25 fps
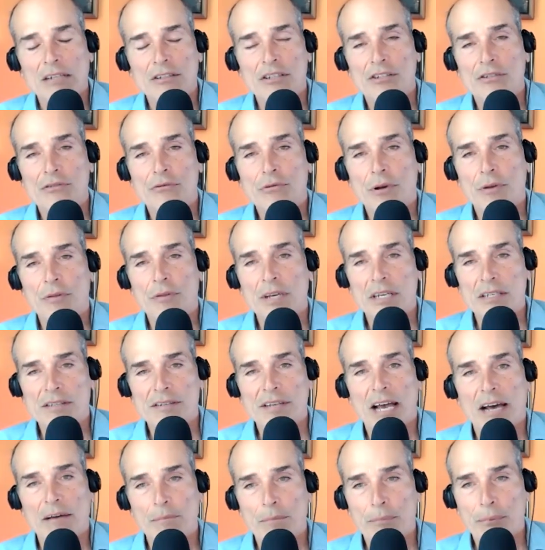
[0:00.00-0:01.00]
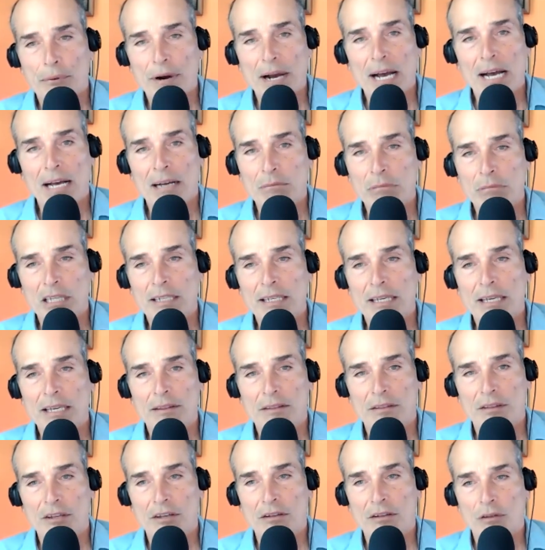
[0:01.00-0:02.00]
I'll just throw this out. Probably yeah.
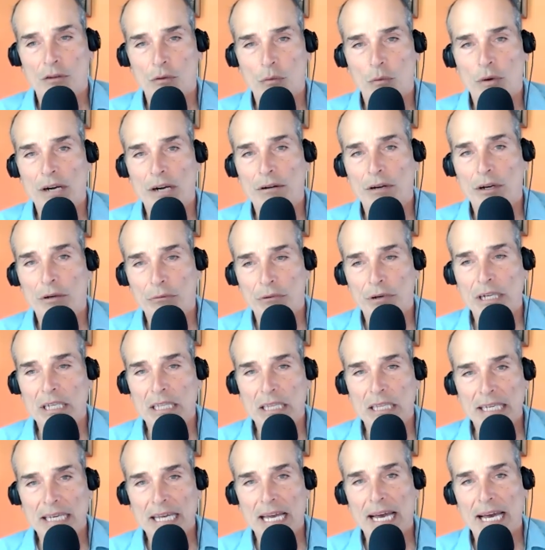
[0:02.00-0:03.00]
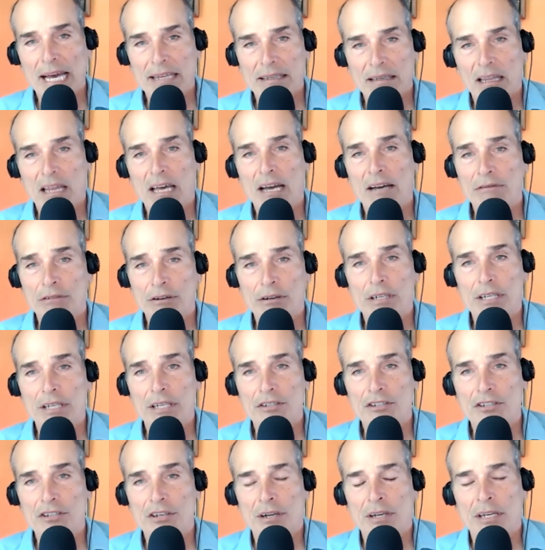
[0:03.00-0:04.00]
the, the where it really had
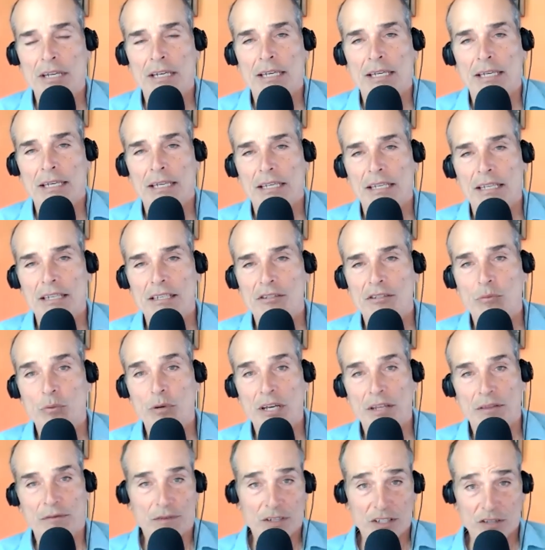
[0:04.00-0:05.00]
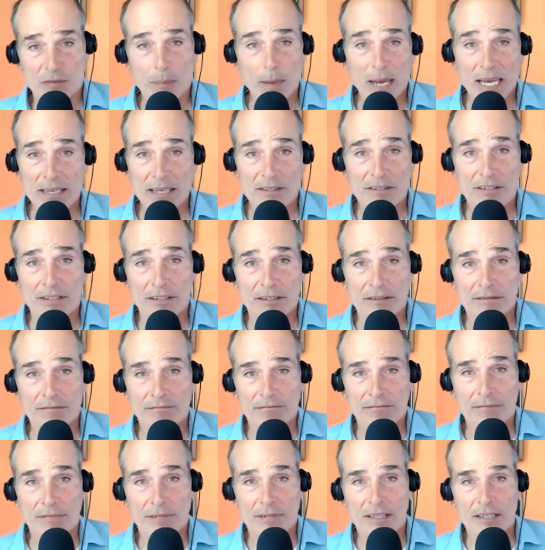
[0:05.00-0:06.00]
leverage is with Vespasian,
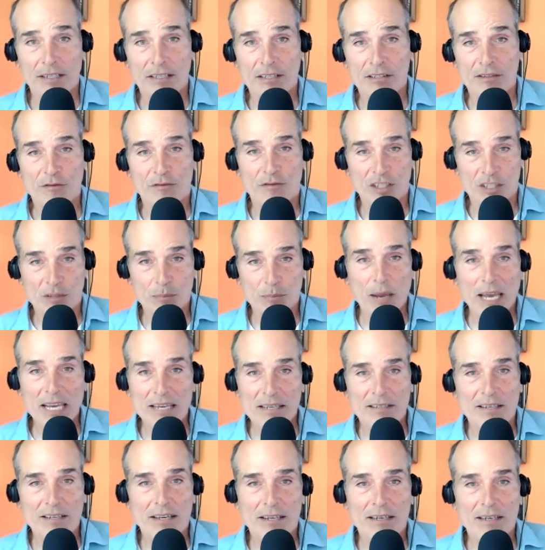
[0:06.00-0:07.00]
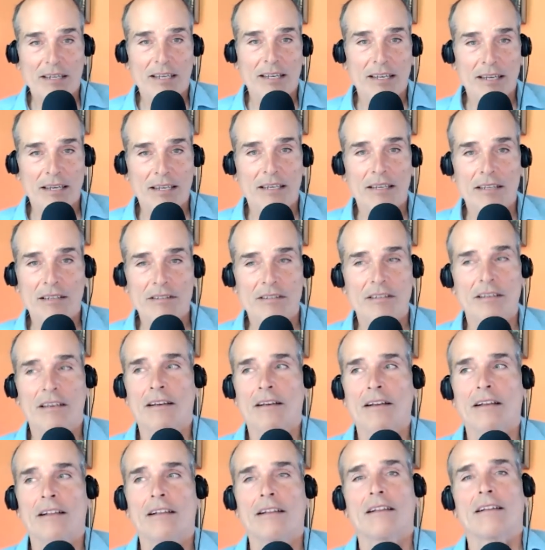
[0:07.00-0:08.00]
because Vespasian yeah. is
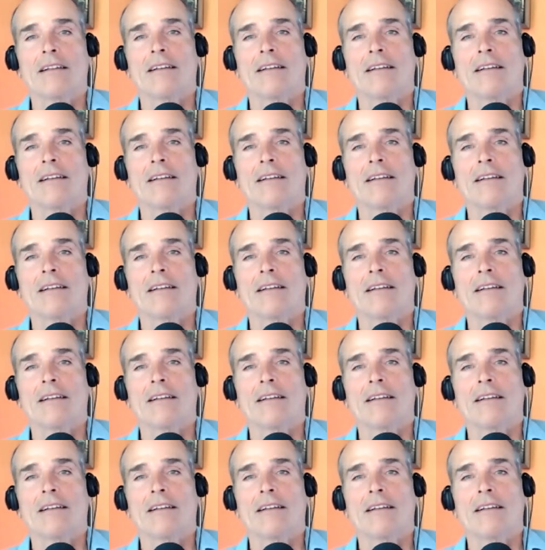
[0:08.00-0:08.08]
yeah.